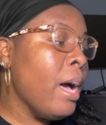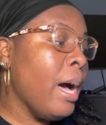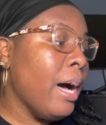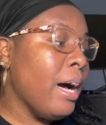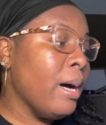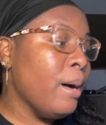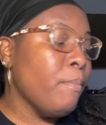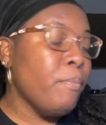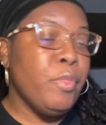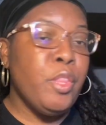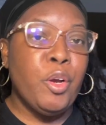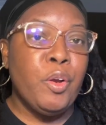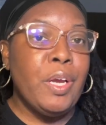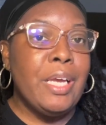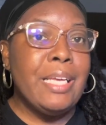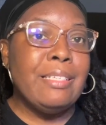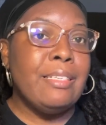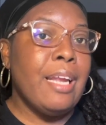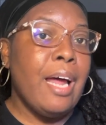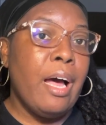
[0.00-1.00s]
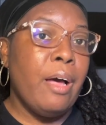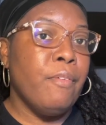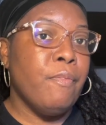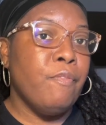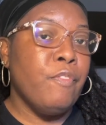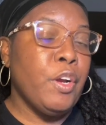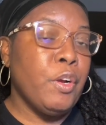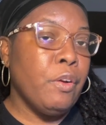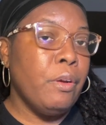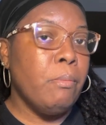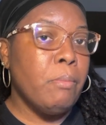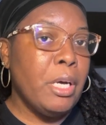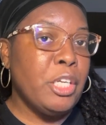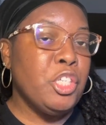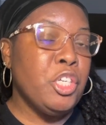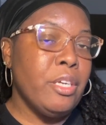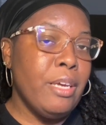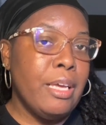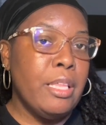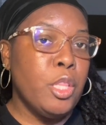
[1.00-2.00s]
Um, there is not very
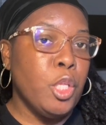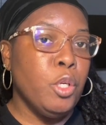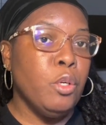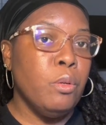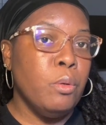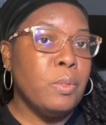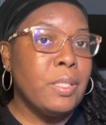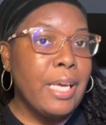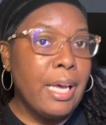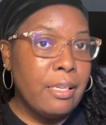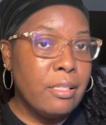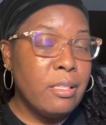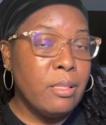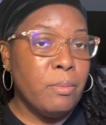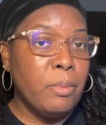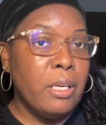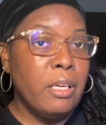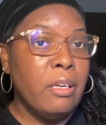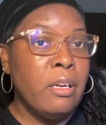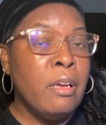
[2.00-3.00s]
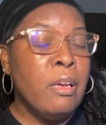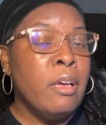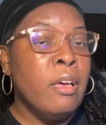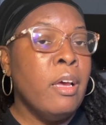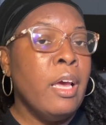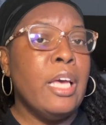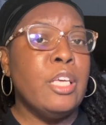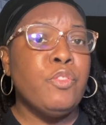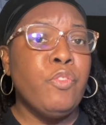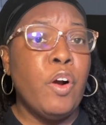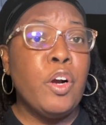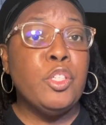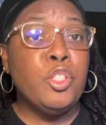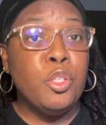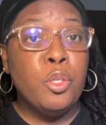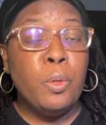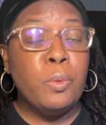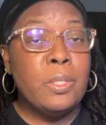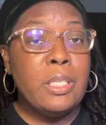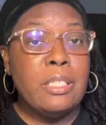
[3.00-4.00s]
much in the New Testament as far as
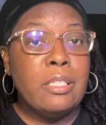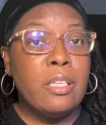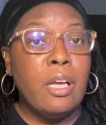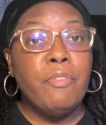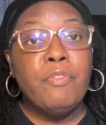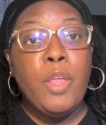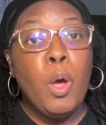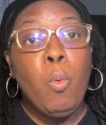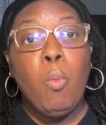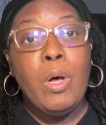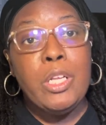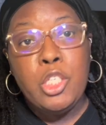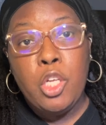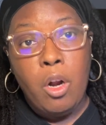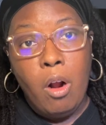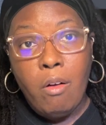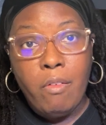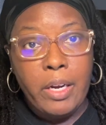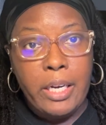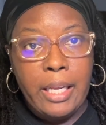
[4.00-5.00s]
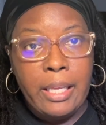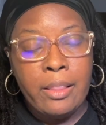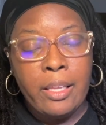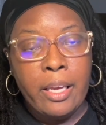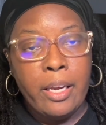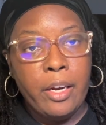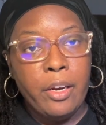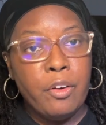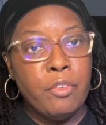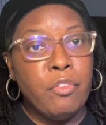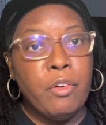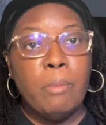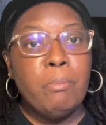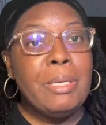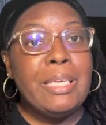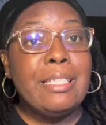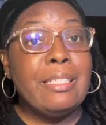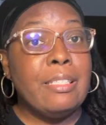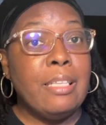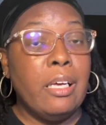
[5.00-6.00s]
notes and stuff that wasn't already there from
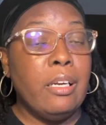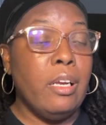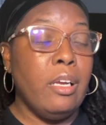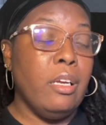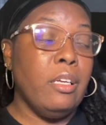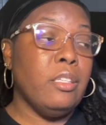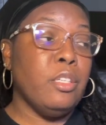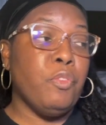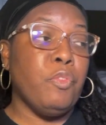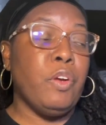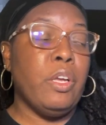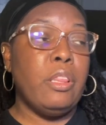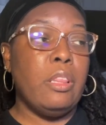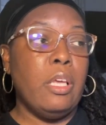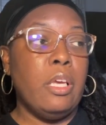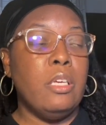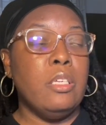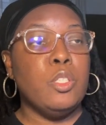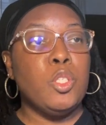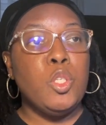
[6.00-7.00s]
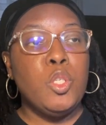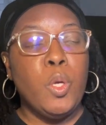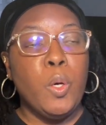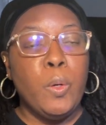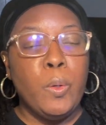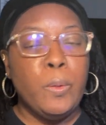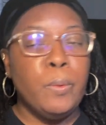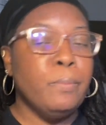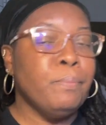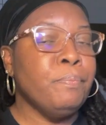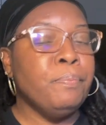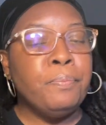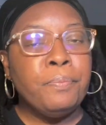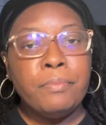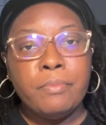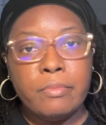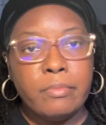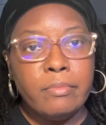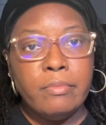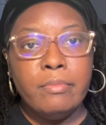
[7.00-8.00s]
me studying different things. So
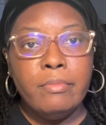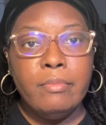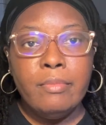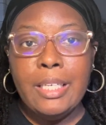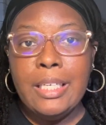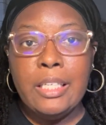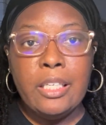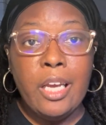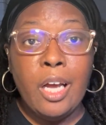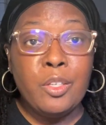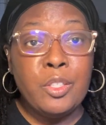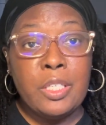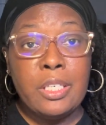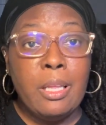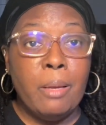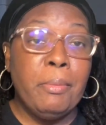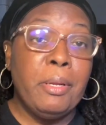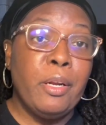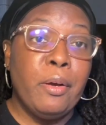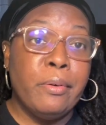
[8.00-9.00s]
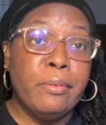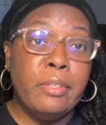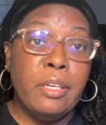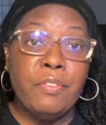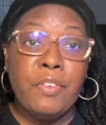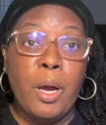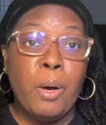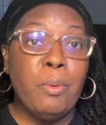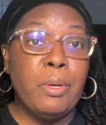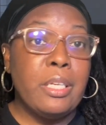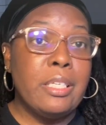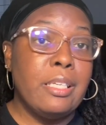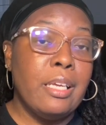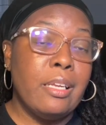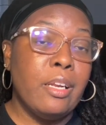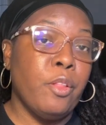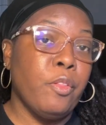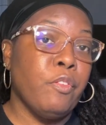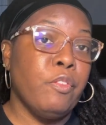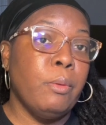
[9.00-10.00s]
y'all just let me know if y'all want to see
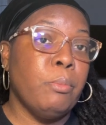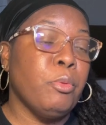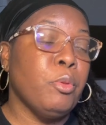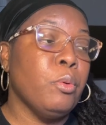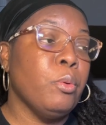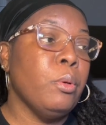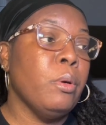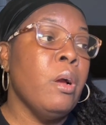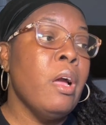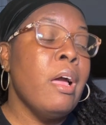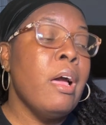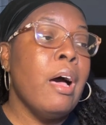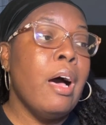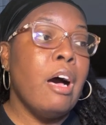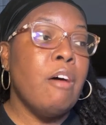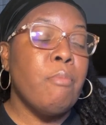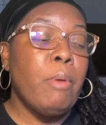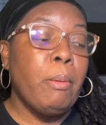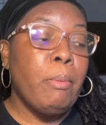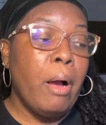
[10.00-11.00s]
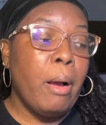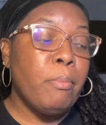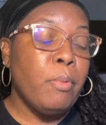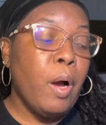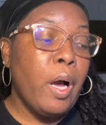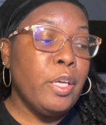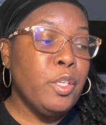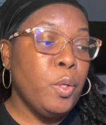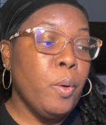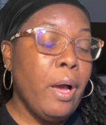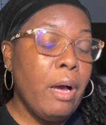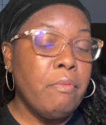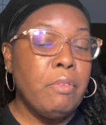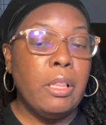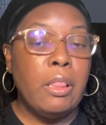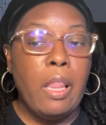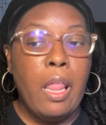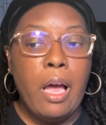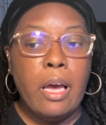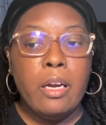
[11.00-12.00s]
another flip through of my Bible. I do have a
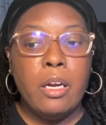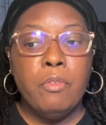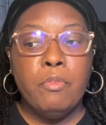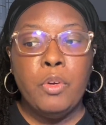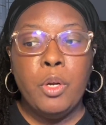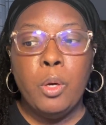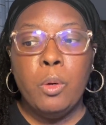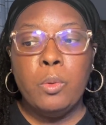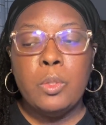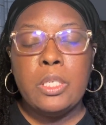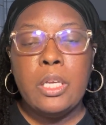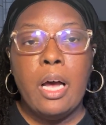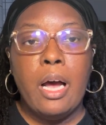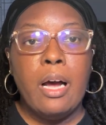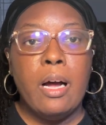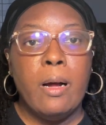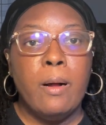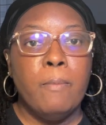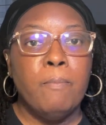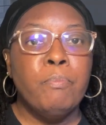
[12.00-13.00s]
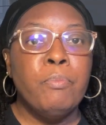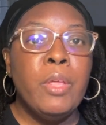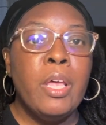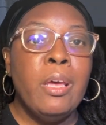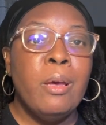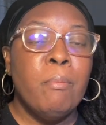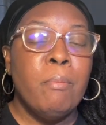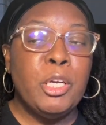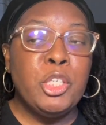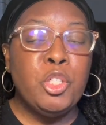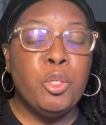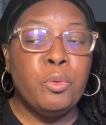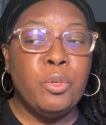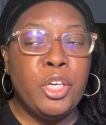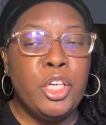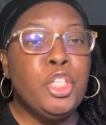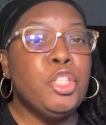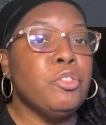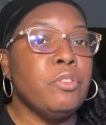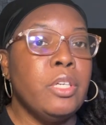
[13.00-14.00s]
lot of notes. Um, my shoulder
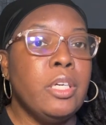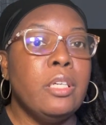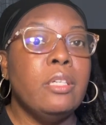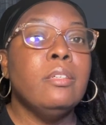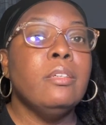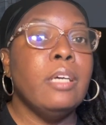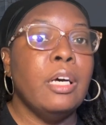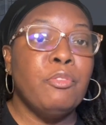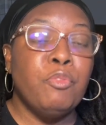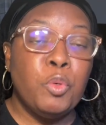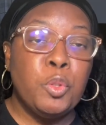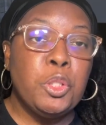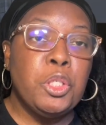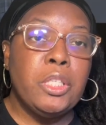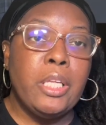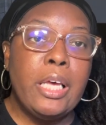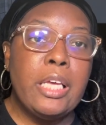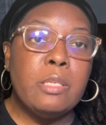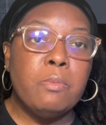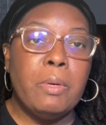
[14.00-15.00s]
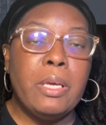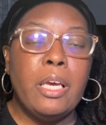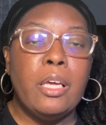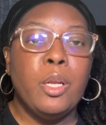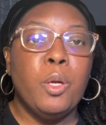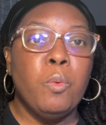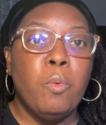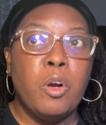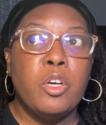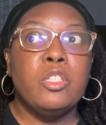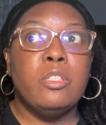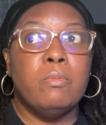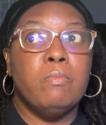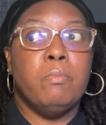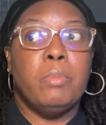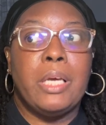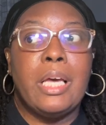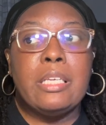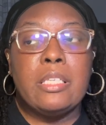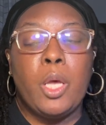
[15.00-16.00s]
injury, unfortunately, has been getting worse
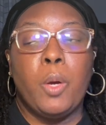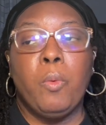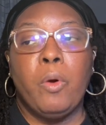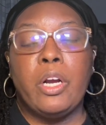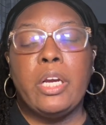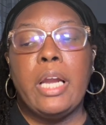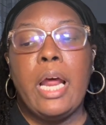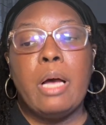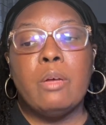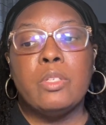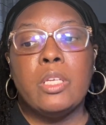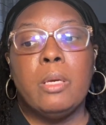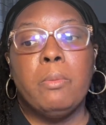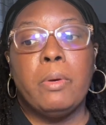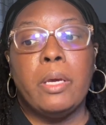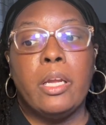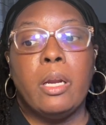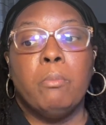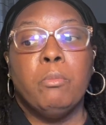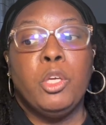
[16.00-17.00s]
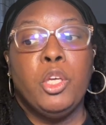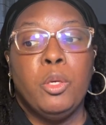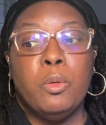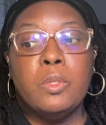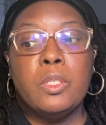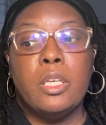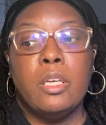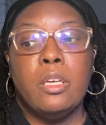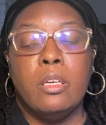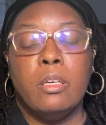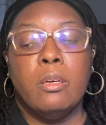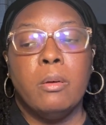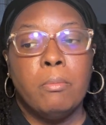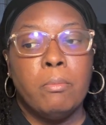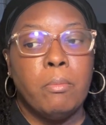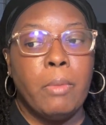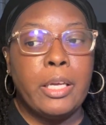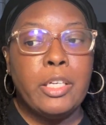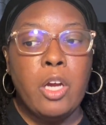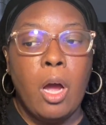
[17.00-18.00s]
because I work in housekeeping and I'm using
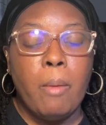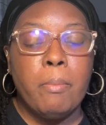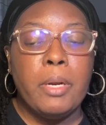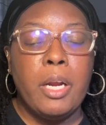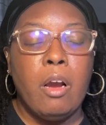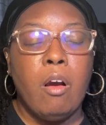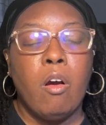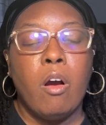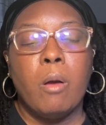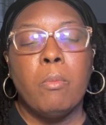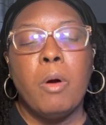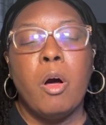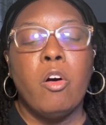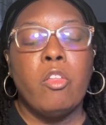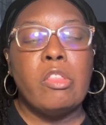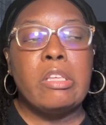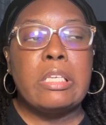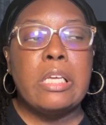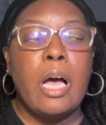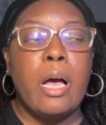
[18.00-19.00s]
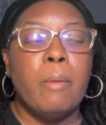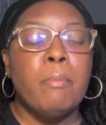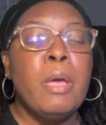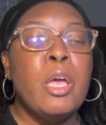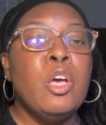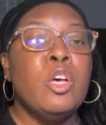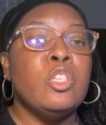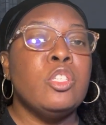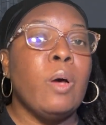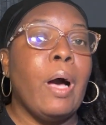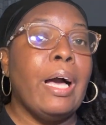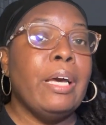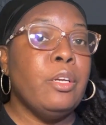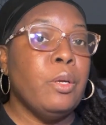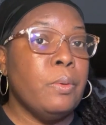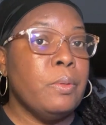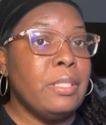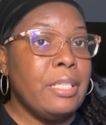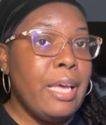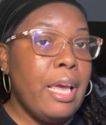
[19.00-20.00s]
my dominant arm all the time. So I
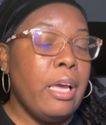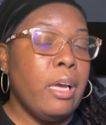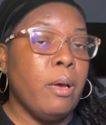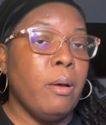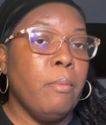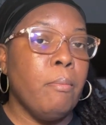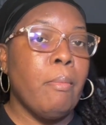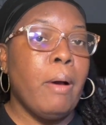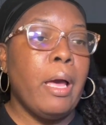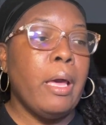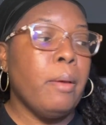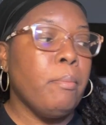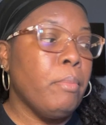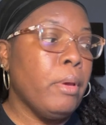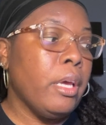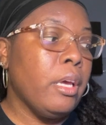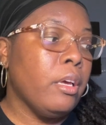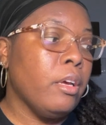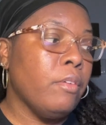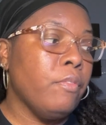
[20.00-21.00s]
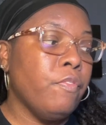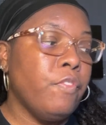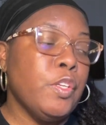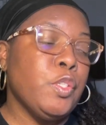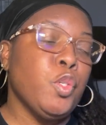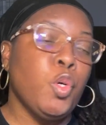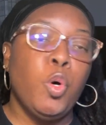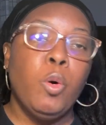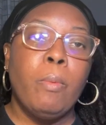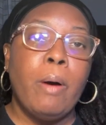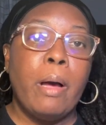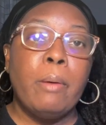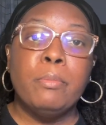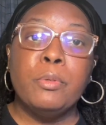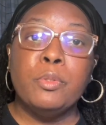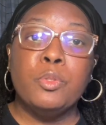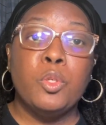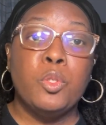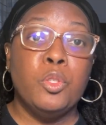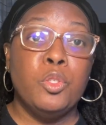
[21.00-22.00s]
don't take my big physical
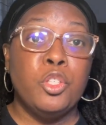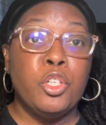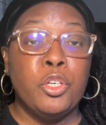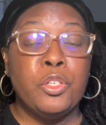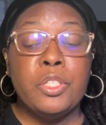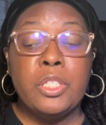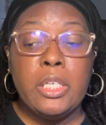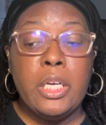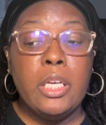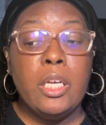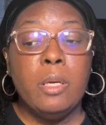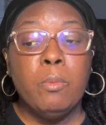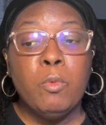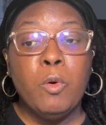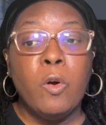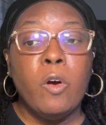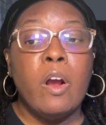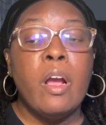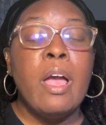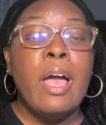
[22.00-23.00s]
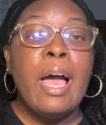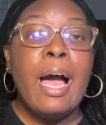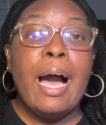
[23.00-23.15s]
Bible to church anymore.